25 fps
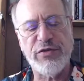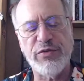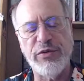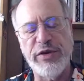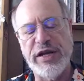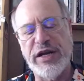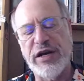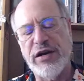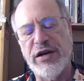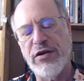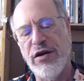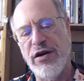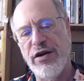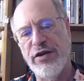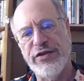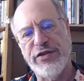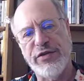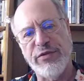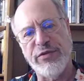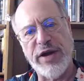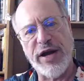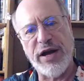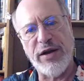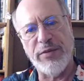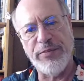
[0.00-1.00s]
We get calls
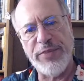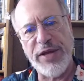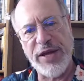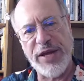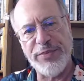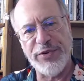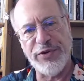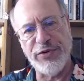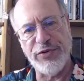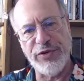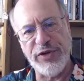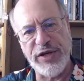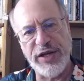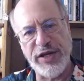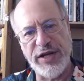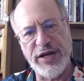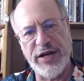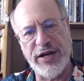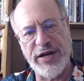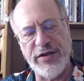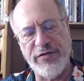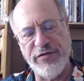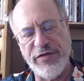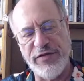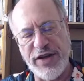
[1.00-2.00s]
around people who needed an
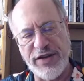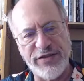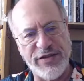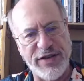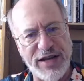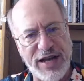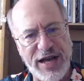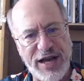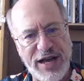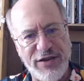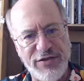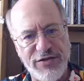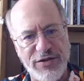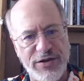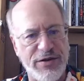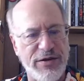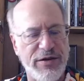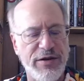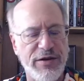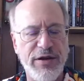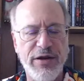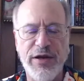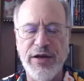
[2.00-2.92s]
investigation,